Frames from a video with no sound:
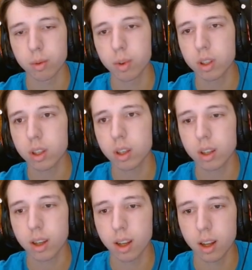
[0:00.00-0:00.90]
rook.
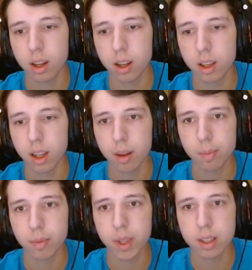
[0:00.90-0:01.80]
Yeah,
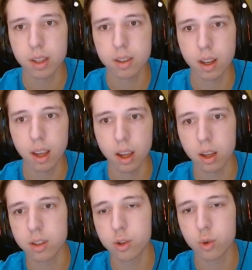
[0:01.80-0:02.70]
this is a
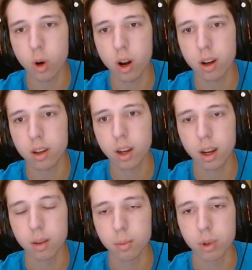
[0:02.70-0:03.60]
draw.
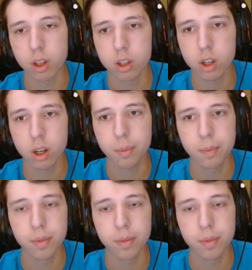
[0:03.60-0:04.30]
I am pretty sure.